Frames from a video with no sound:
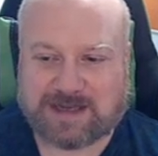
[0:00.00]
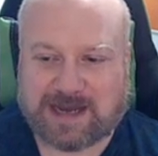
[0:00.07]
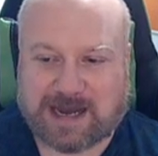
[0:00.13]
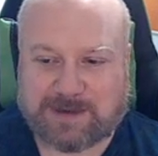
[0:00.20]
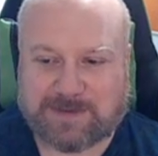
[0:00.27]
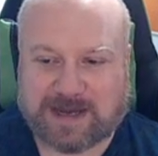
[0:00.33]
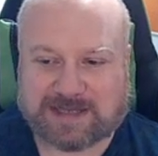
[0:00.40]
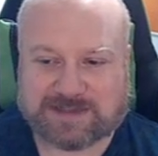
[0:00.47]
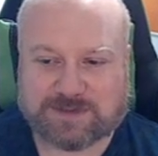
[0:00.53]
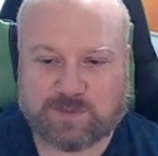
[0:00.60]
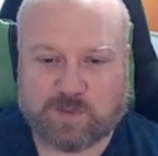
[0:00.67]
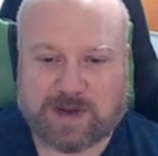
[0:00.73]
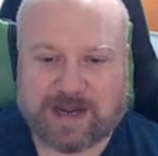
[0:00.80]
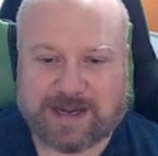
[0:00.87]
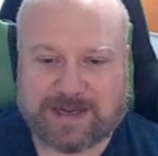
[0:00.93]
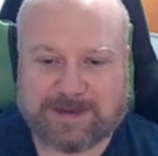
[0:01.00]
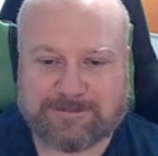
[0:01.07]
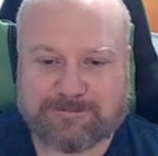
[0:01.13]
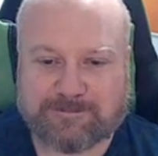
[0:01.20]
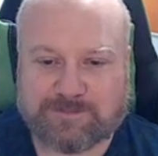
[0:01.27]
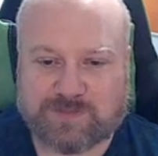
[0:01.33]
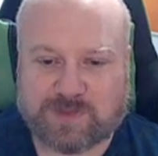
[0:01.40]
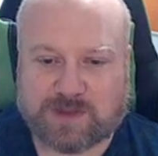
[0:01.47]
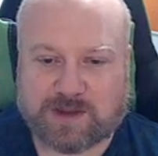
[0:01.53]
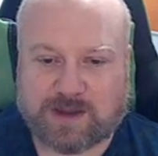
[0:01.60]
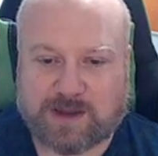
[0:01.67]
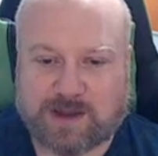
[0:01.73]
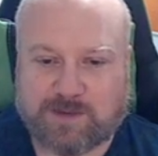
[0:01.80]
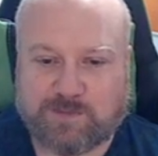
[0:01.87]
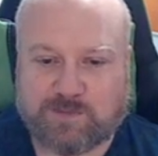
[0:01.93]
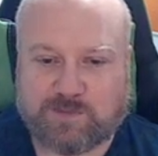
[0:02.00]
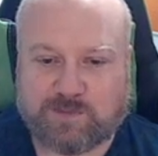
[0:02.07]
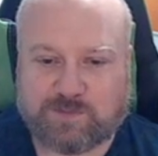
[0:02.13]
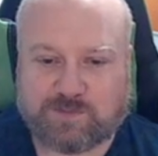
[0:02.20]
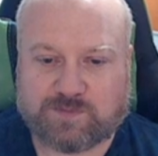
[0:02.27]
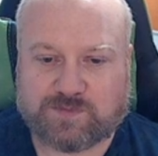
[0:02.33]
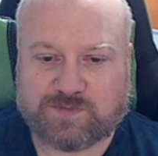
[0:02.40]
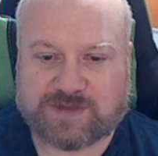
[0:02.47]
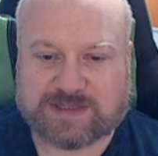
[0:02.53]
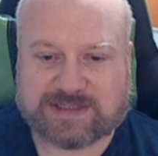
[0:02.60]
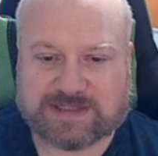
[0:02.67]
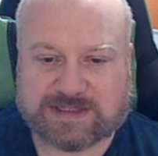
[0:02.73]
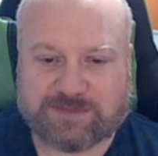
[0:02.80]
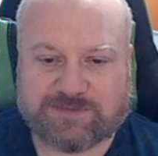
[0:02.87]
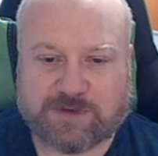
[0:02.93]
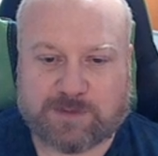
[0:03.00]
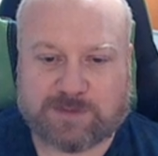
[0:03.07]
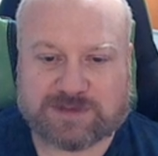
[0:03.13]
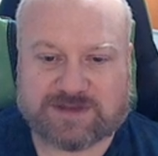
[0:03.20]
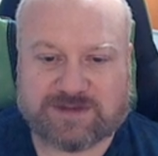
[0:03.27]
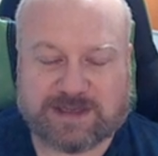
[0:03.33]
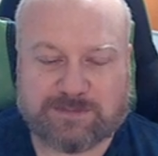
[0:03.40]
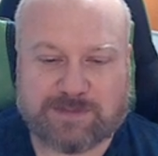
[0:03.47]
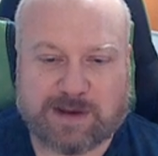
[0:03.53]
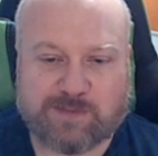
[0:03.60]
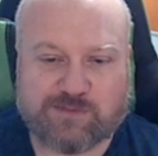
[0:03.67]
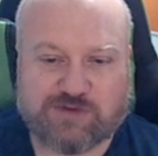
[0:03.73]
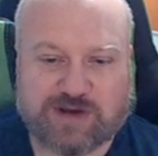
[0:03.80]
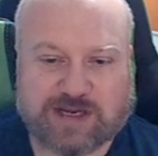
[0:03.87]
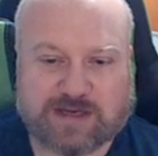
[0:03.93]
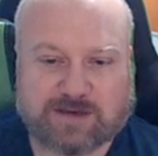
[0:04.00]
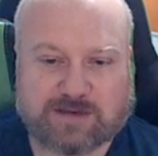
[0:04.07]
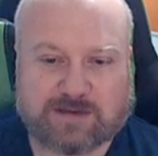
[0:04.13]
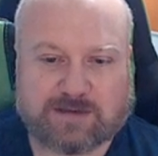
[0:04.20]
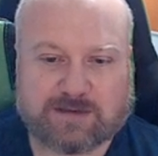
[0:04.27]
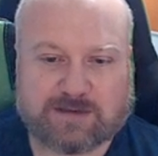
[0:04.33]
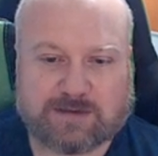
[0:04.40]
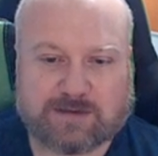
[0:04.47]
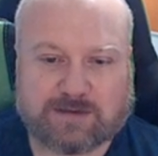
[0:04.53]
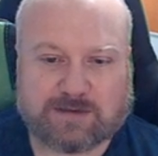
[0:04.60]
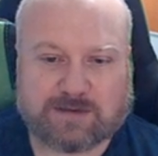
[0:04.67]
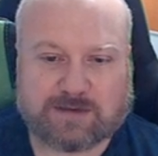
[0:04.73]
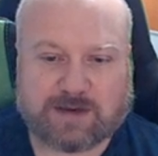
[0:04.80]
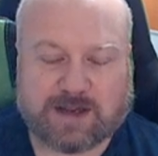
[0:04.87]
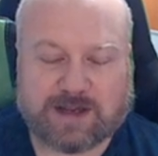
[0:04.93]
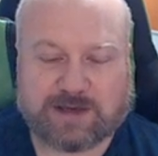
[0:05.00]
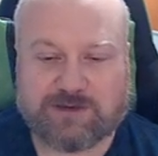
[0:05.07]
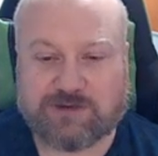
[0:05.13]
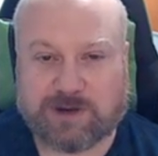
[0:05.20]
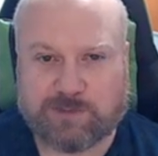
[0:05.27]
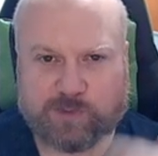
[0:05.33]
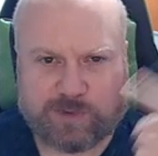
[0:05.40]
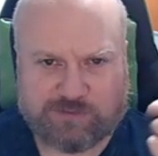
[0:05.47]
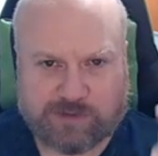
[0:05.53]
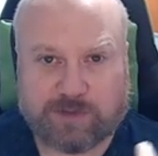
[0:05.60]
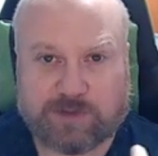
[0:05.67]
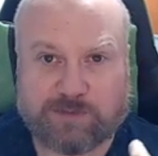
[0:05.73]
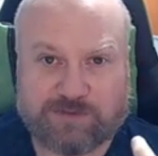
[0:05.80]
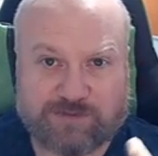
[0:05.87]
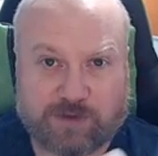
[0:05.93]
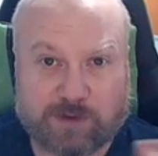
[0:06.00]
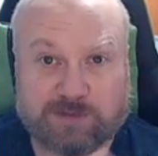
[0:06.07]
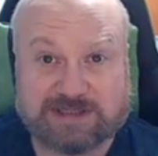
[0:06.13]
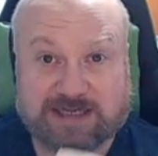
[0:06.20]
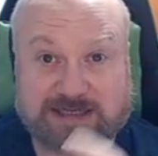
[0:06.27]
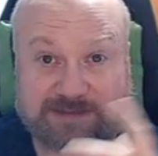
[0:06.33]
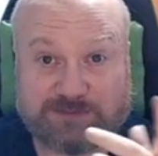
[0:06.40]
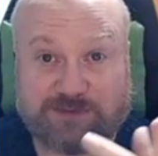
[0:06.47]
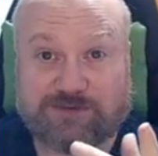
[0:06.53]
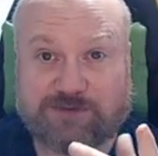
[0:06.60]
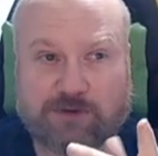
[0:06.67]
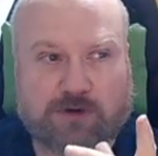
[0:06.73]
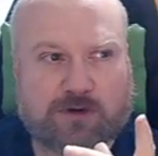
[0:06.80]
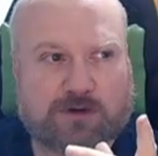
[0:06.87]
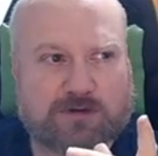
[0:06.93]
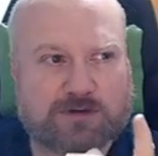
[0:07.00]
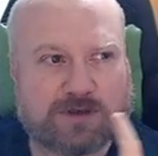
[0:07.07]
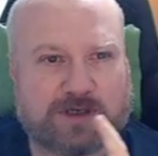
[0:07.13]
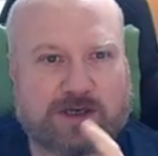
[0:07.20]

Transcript: haphazard way, this is the performance of the in-memory. You remember we wrote the performance test before.